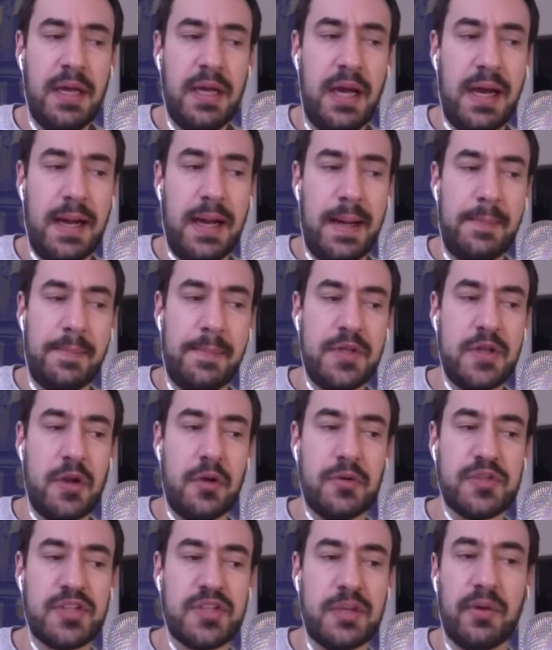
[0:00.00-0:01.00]

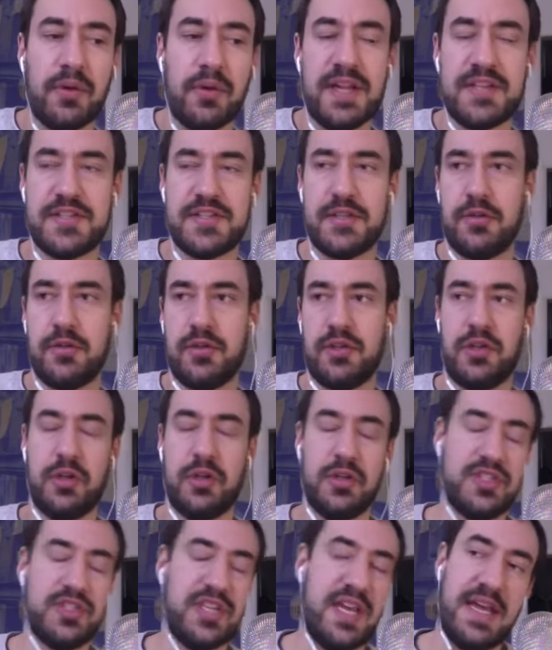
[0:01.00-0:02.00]
some brands that are
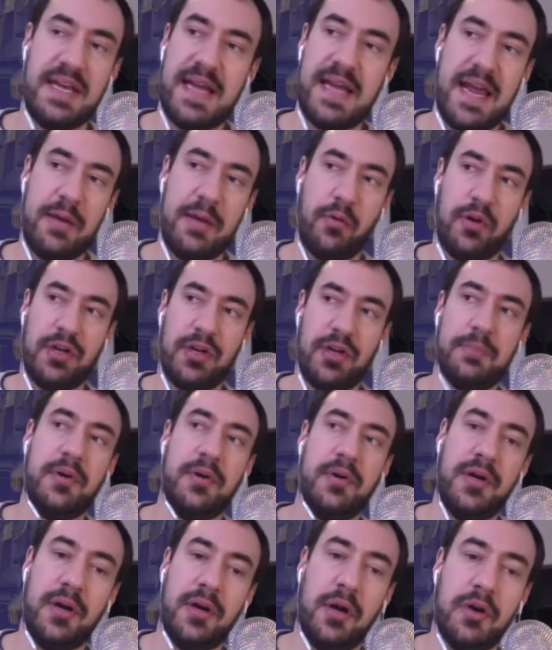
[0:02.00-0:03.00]
saying, hey, we're going to
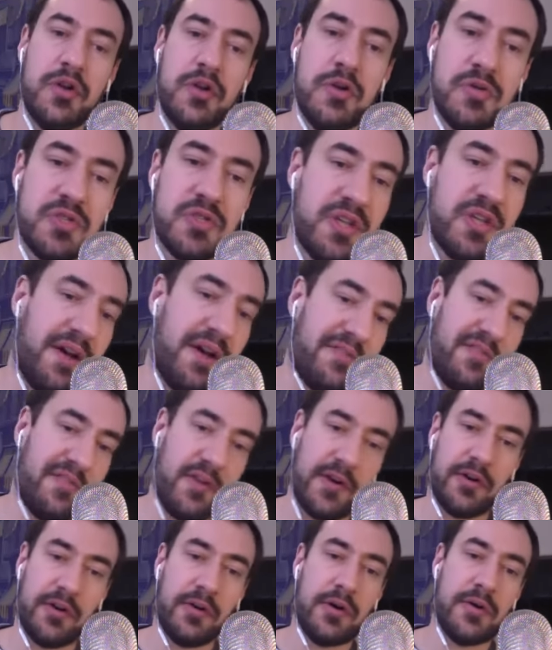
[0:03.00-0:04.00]
put our new stuff
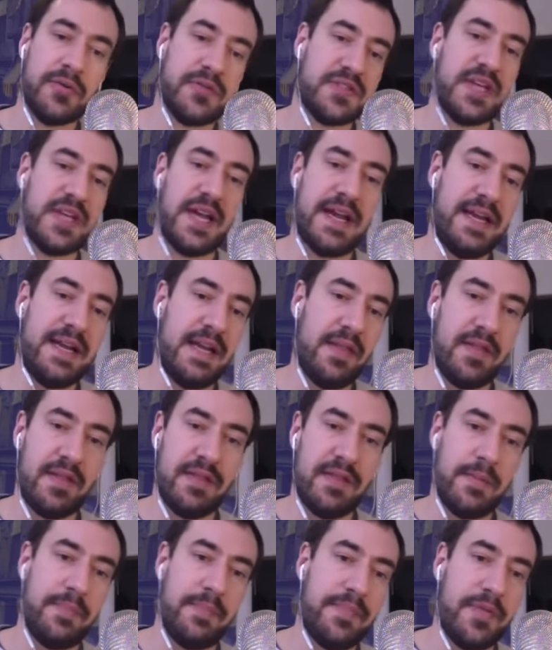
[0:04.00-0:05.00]
on our own site and
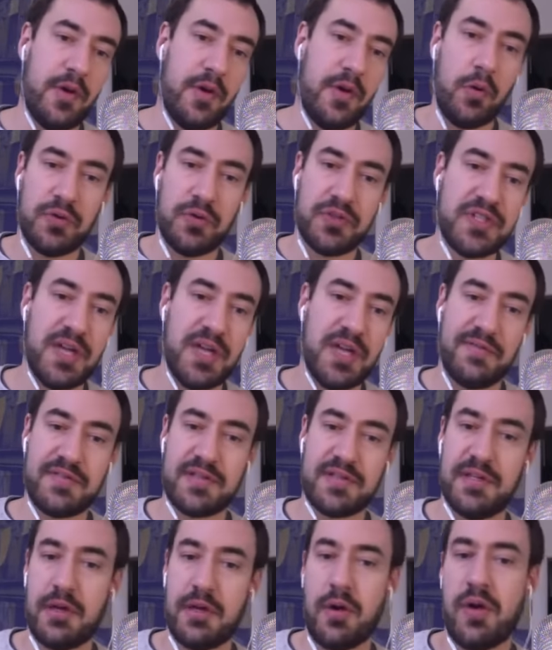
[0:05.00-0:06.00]
then the old stuff's
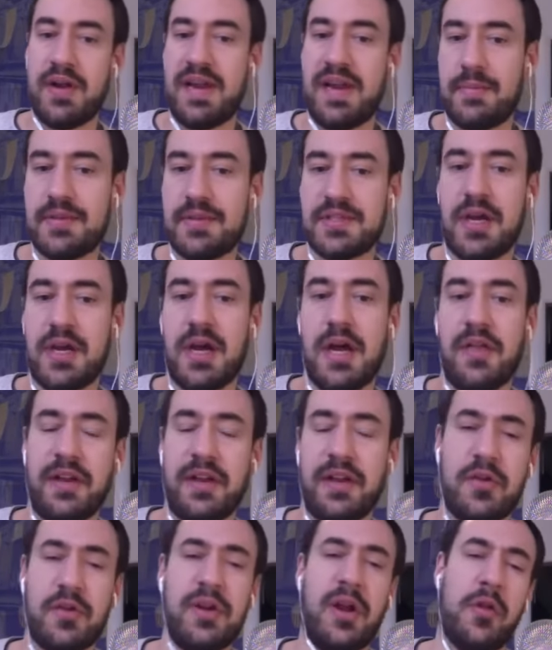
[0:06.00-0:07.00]
going to go on Amazon.
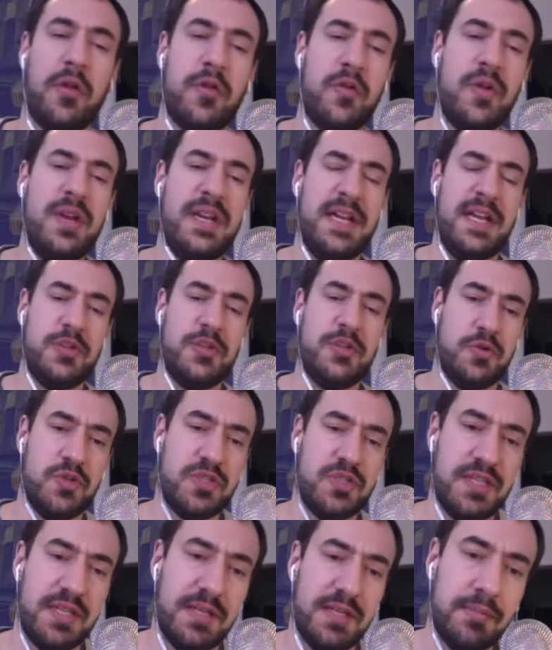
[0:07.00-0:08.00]
Like, are there any
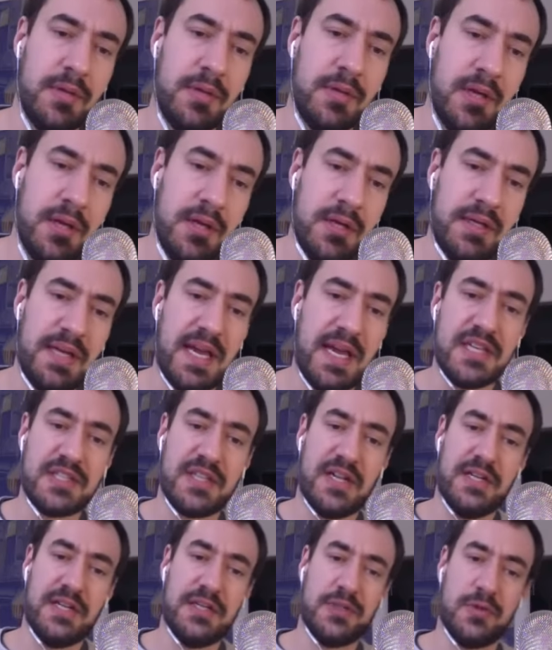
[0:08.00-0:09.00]
interesting case
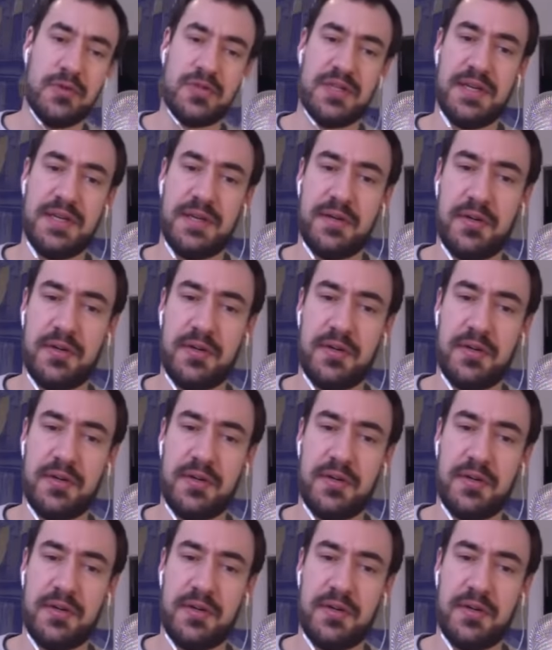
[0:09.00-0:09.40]
studies you're seeing